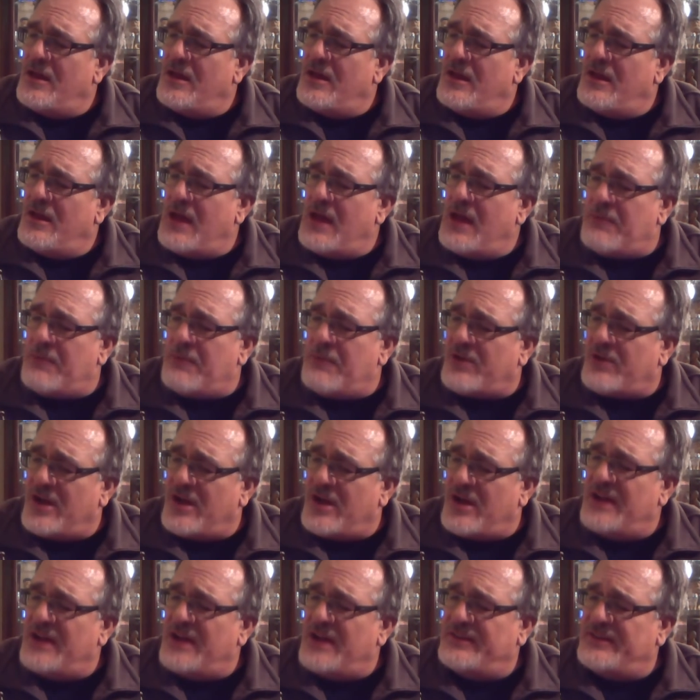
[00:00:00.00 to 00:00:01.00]

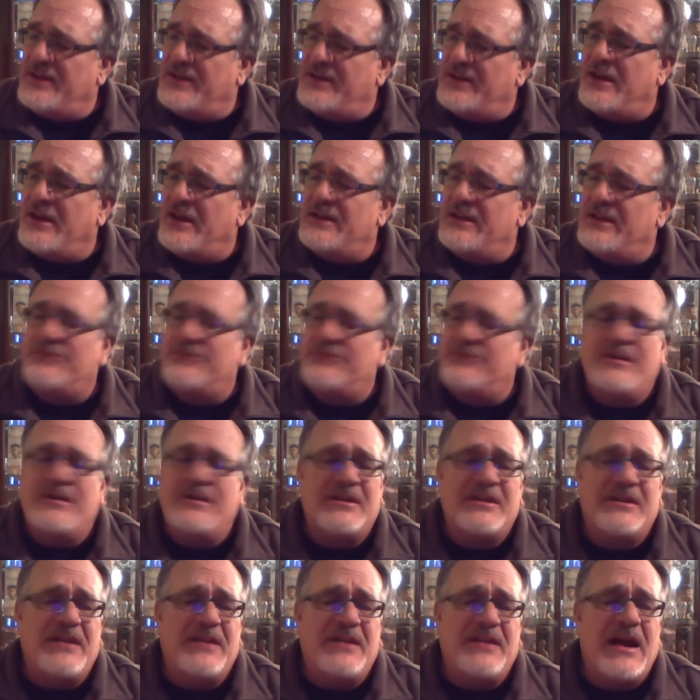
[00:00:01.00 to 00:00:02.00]
apricots. I definitely
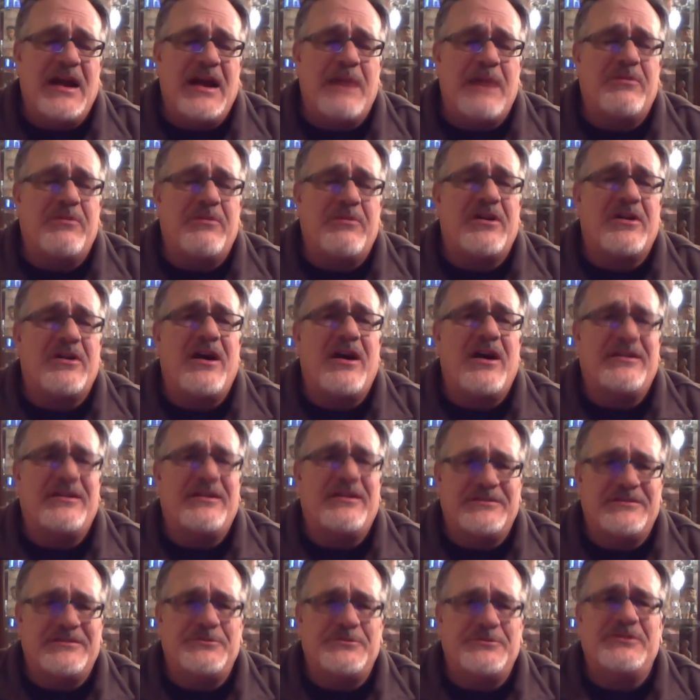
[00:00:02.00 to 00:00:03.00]
get the apricot
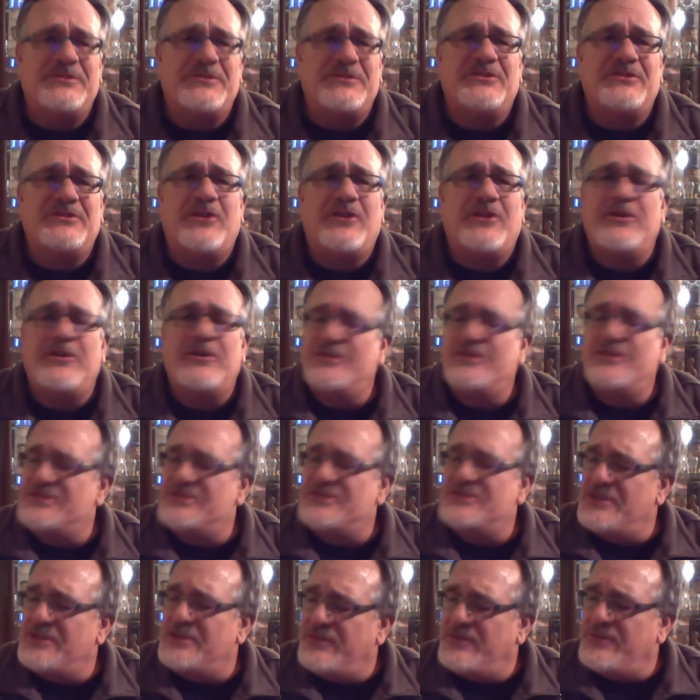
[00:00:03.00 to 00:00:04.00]
and with the tartness
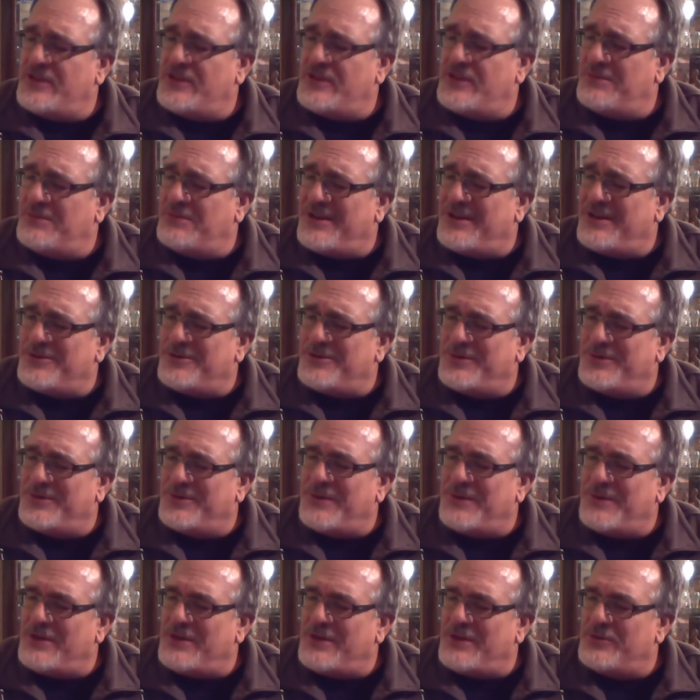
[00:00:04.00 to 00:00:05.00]
and everything, but
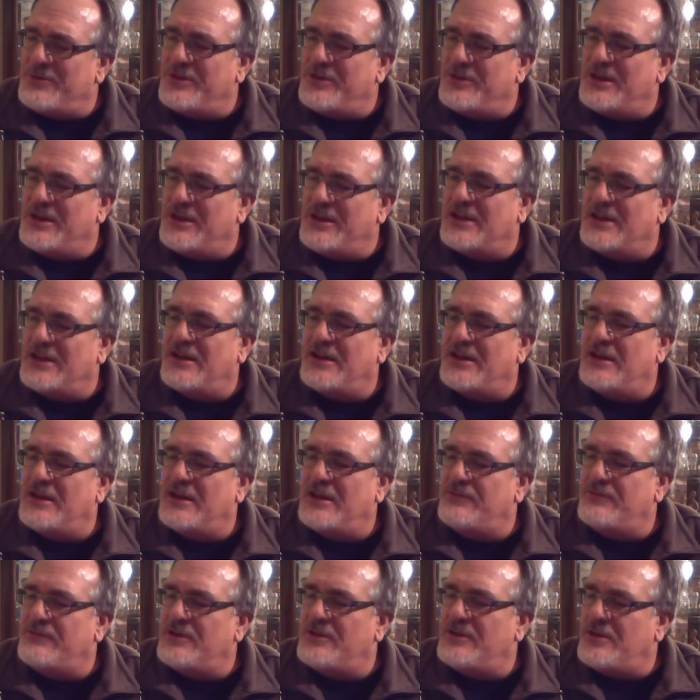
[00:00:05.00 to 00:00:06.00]
I'm not really getting any
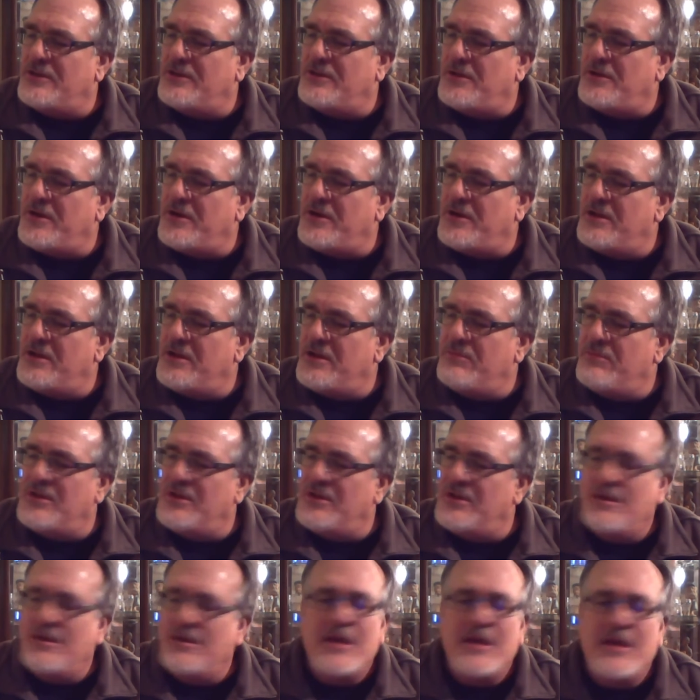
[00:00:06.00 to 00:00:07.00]
vanilla on it.
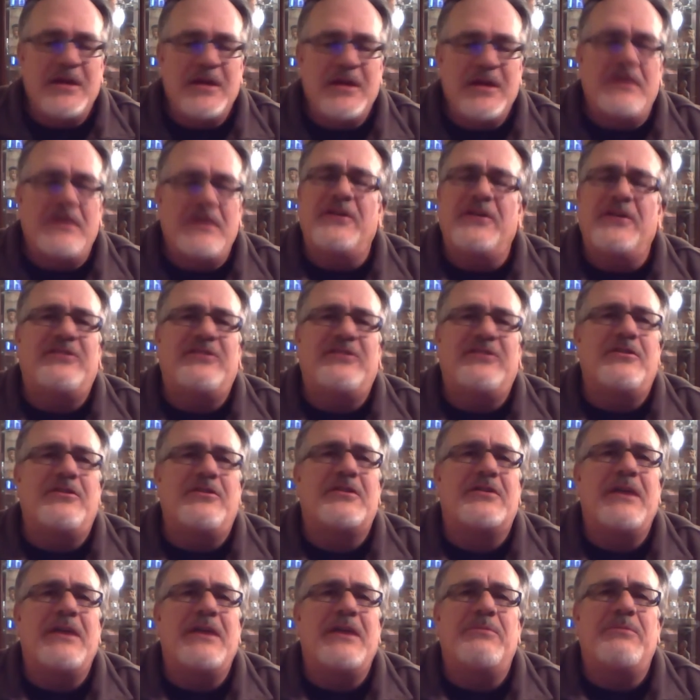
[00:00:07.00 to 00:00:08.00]
But it's an
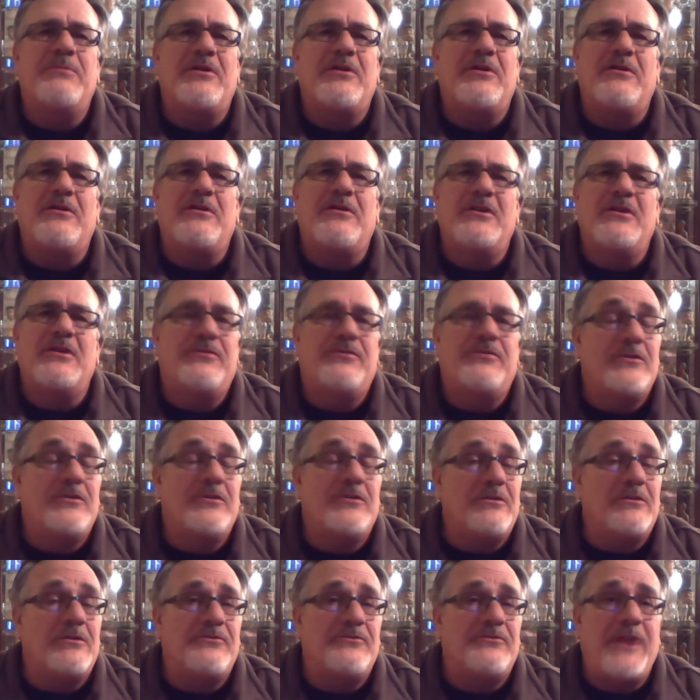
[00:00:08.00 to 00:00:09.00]
okay beer if
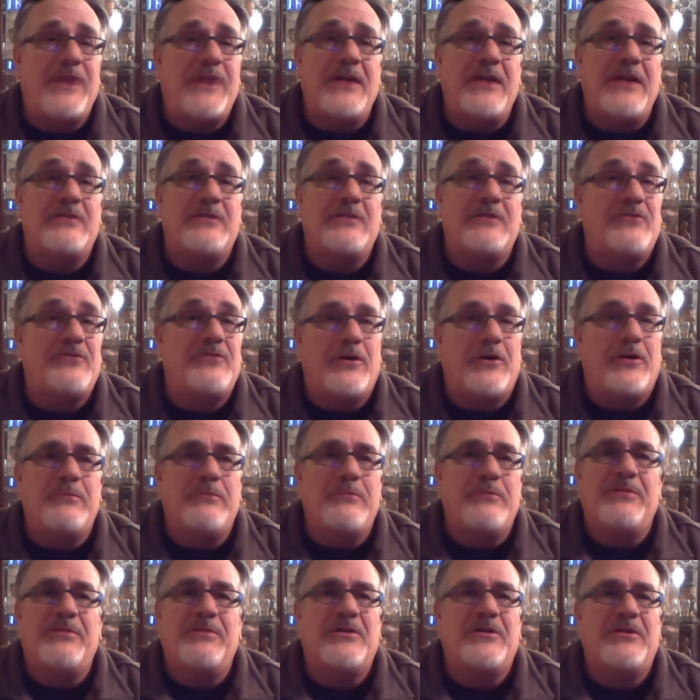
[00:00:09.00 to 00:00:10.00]
you're a fan of tart
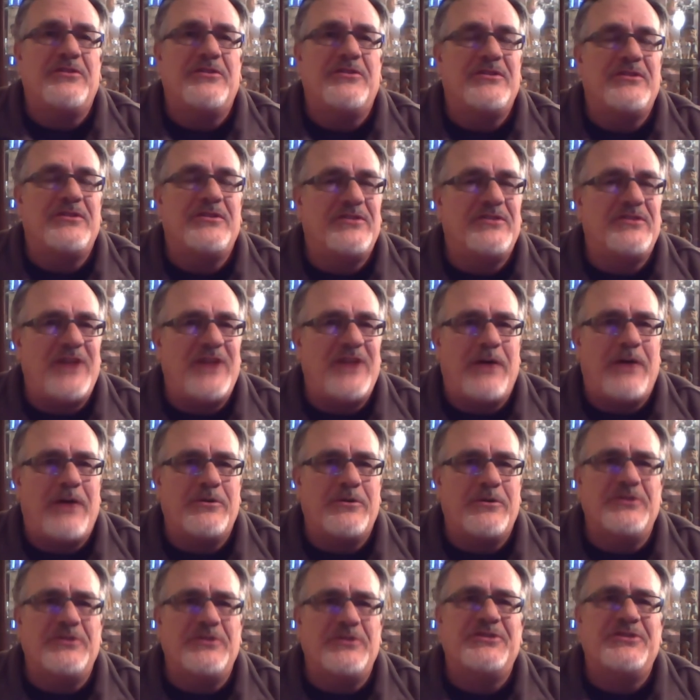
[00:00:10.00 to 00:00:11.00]
beers and
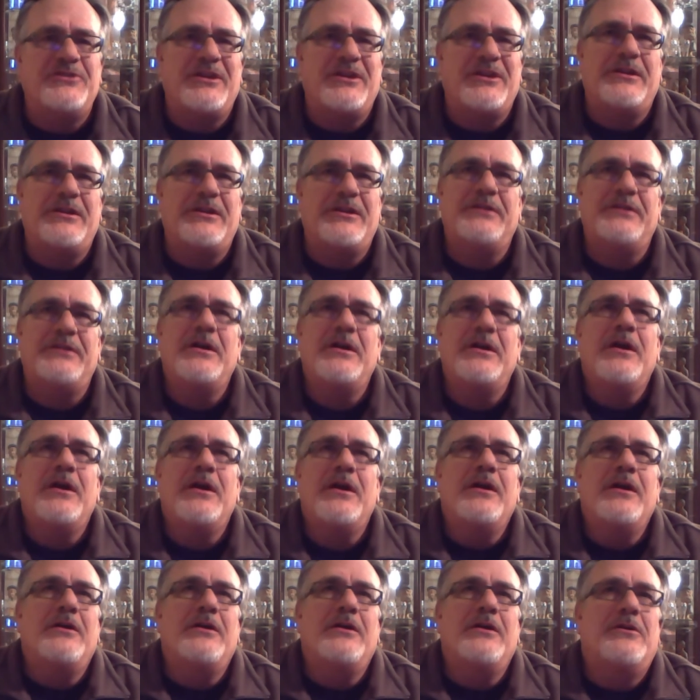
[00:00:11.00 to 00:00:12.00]
sours and
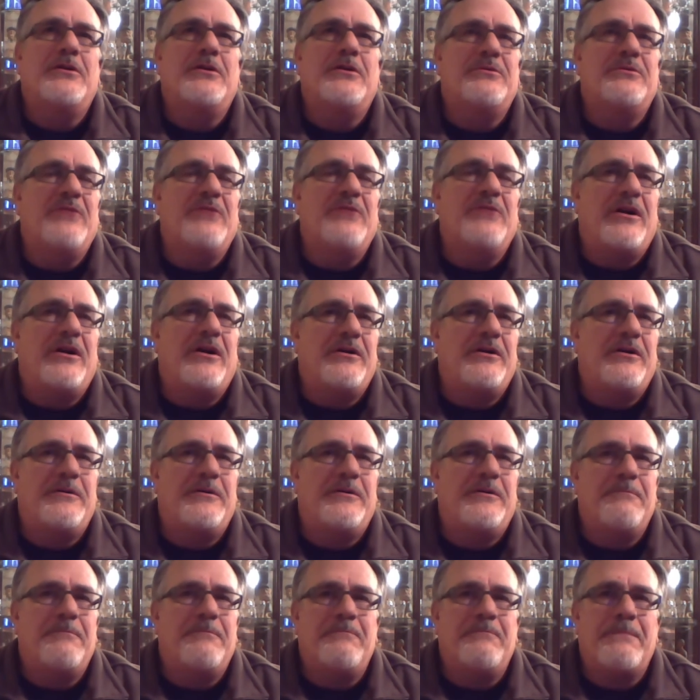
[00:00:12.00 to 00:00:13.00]
you know
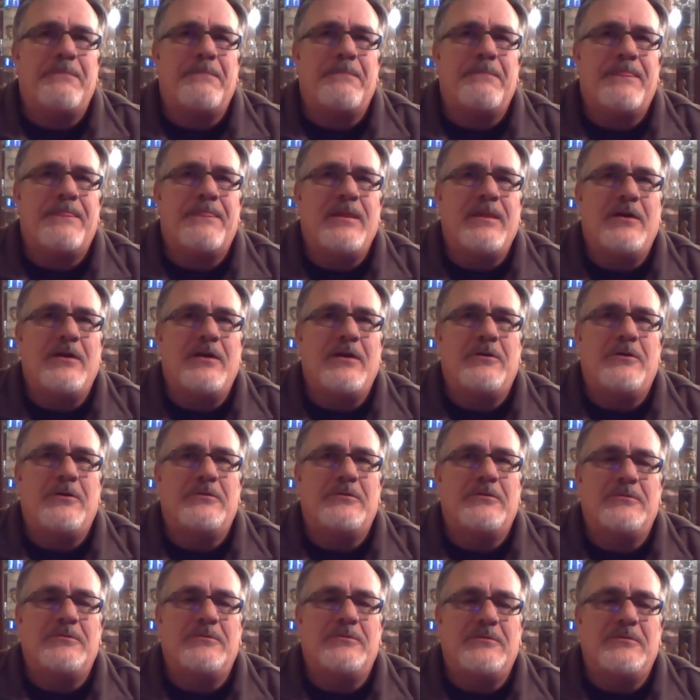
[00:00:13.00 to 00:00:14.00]
um, you
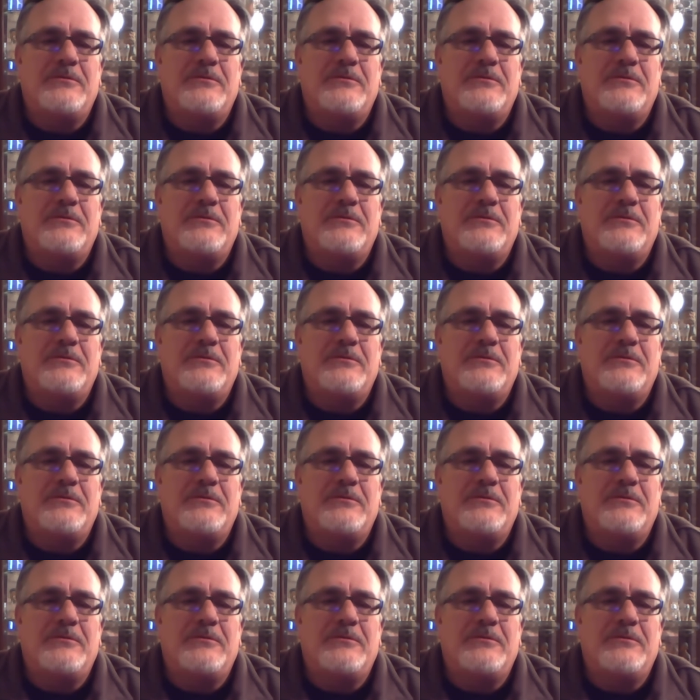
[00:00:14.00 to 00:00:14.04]
know